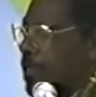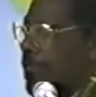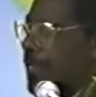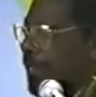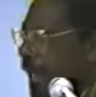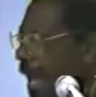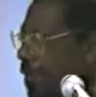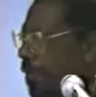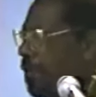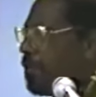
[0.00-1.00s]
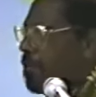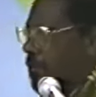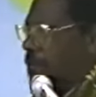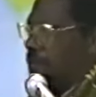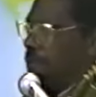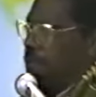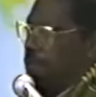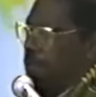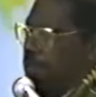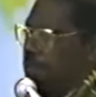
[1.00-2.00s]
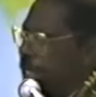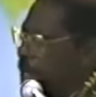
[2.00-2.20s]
who misled you in